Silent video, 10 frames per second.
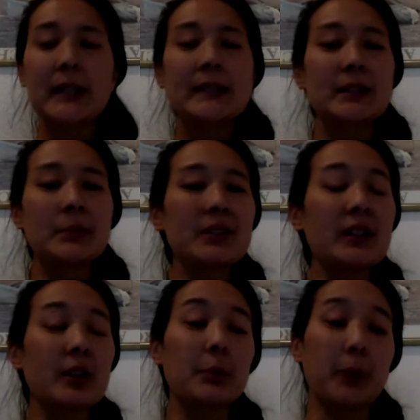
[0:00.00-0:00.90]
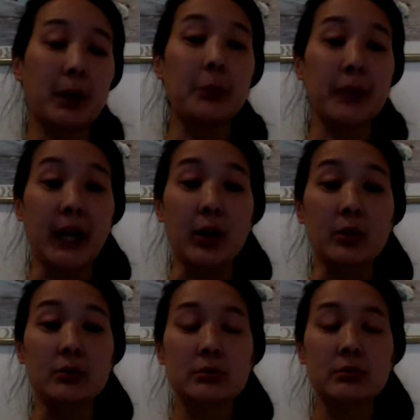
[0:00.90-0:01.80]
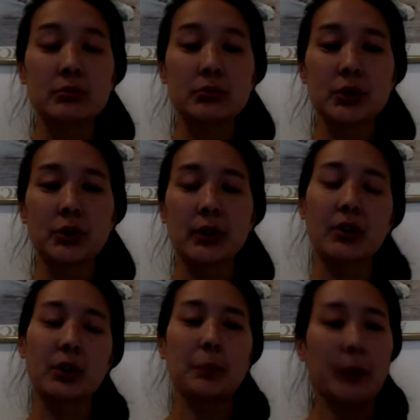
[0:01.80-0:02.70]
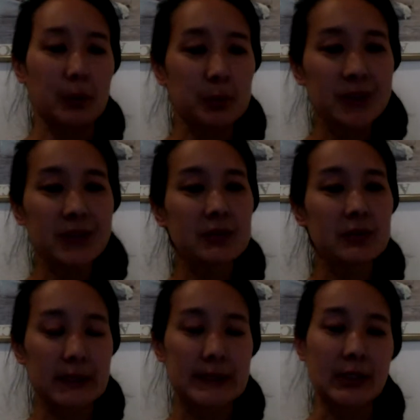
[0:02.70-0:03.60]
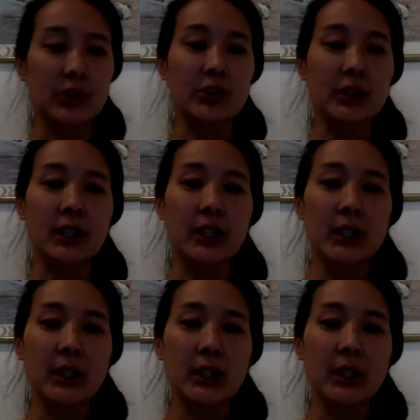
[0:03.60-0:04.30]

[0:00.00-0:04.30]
Typically they'll pump it out. So there are pumps essentially,